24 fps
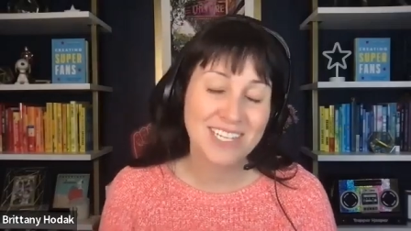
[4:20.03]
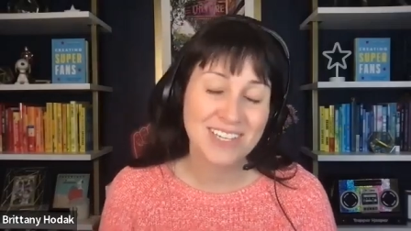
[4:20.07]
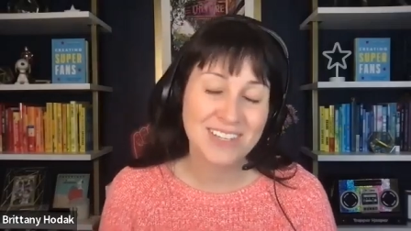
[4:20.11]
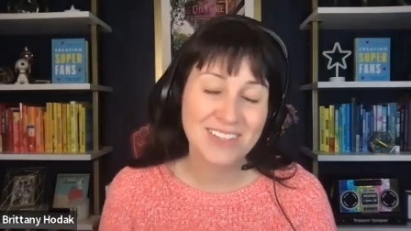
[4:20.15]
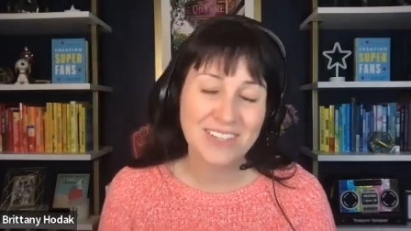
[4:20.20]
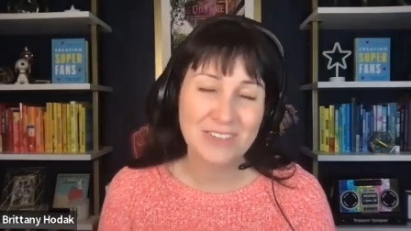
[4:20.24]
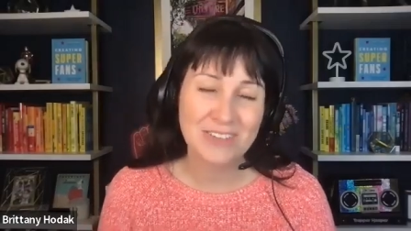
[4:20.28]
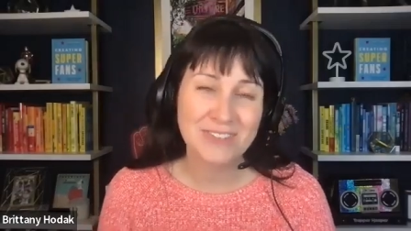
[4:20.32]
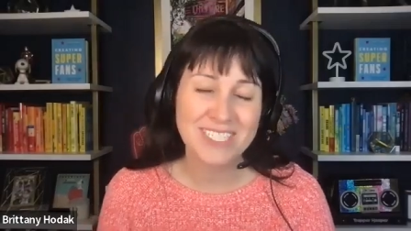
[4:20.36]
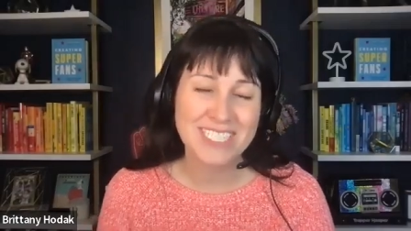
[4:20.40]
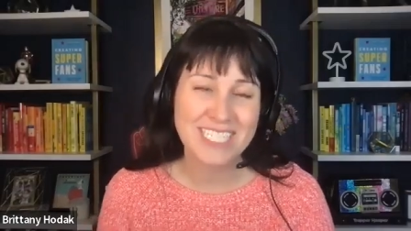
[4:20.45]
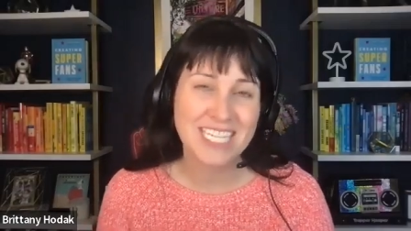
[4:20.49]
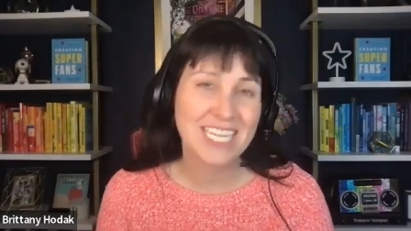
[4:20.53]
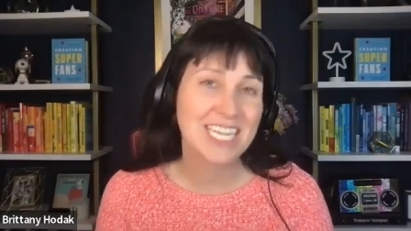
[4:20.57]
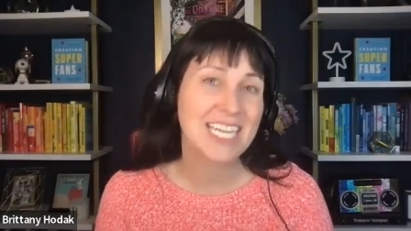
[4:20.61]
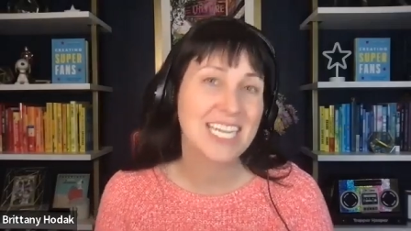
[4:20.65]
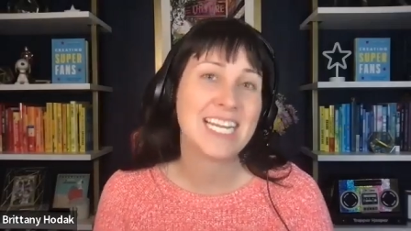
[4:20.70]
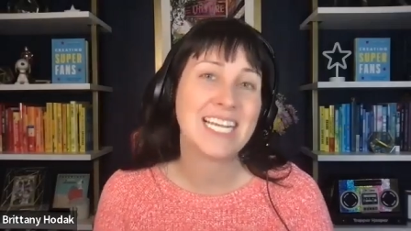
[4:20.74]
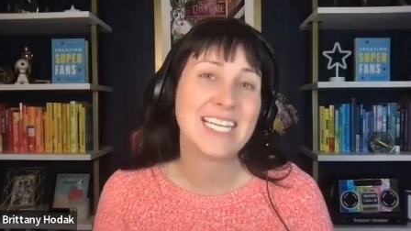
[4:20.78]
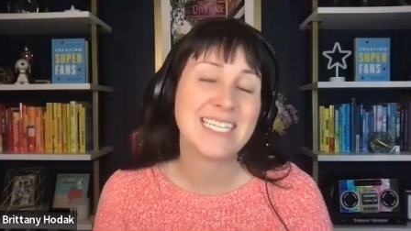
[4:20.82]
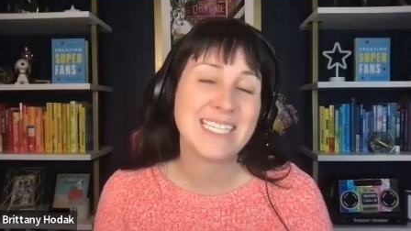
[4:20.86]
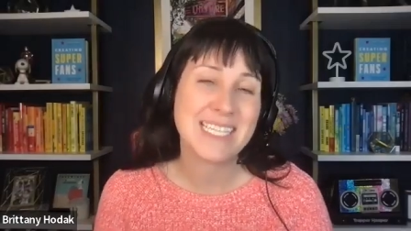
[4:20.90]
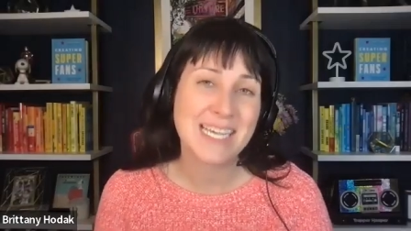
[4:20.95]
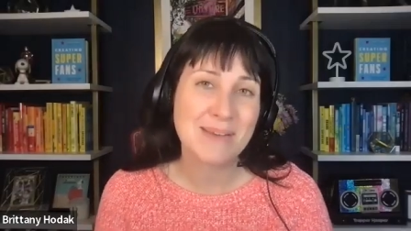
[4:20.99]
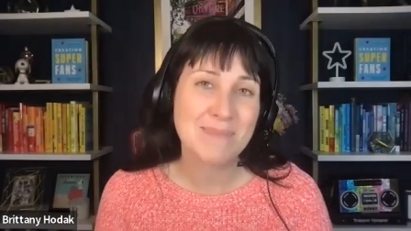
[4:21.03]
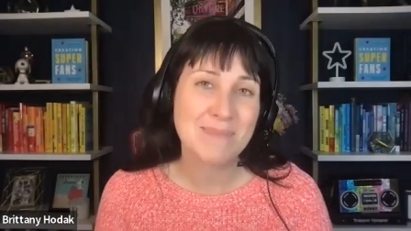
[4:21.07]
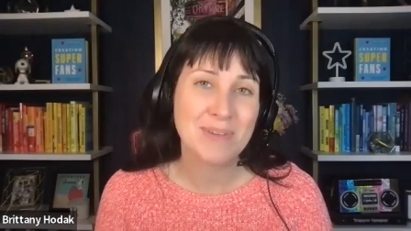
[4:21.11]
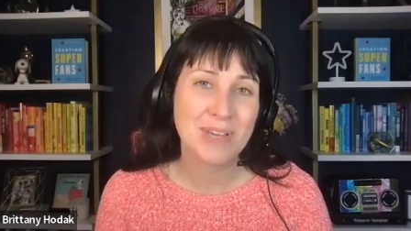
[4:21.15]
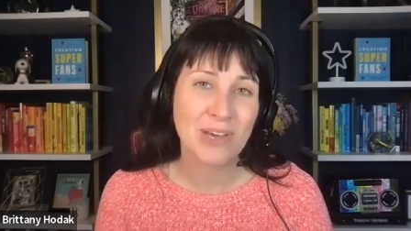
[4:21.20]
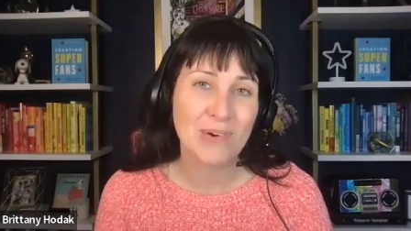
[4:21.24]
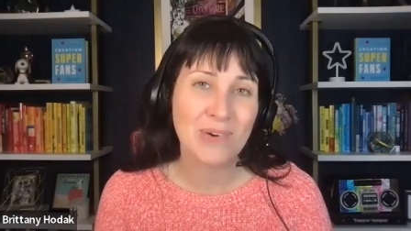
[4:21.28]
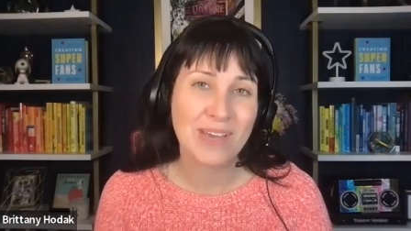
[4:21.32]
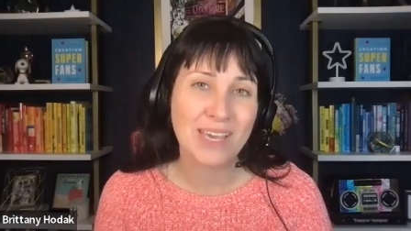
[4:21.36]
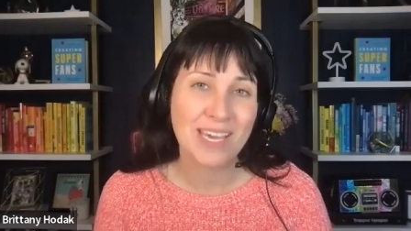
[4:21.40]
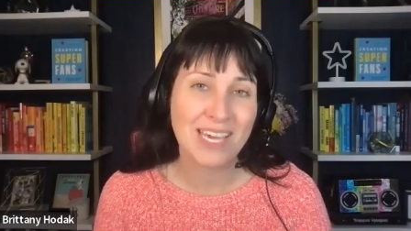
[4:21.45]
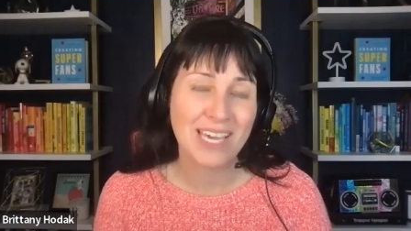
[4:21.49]
although we didn't end up
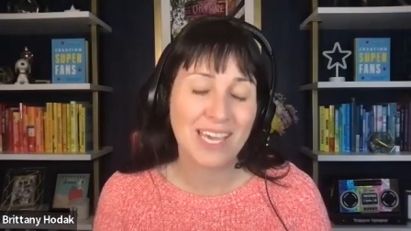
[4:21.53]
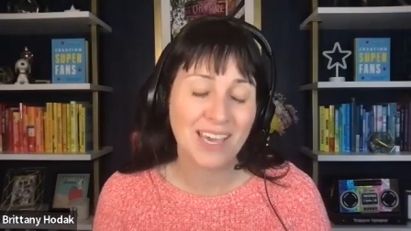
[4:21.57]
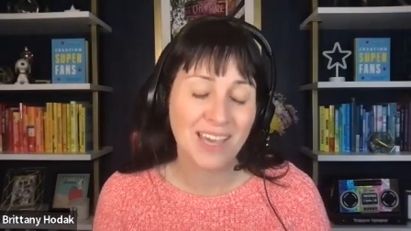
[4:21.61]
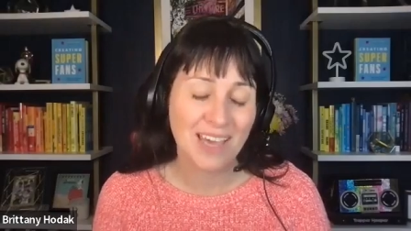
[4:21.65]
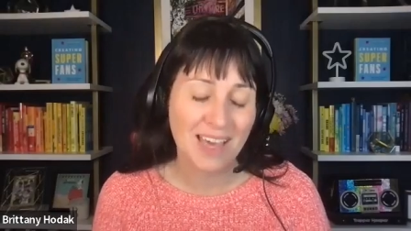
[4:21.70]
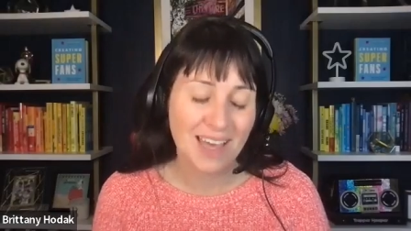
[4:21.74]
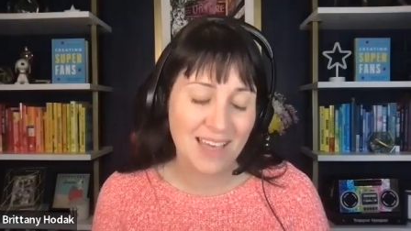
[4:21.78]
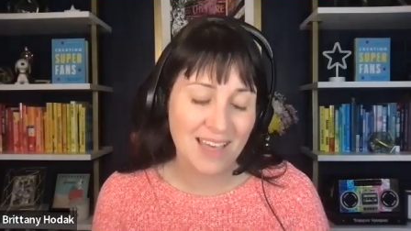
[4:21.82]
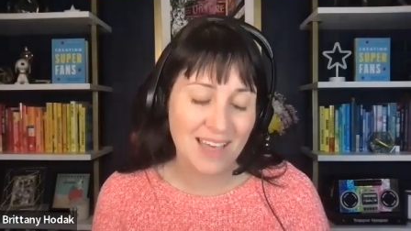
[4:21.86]
going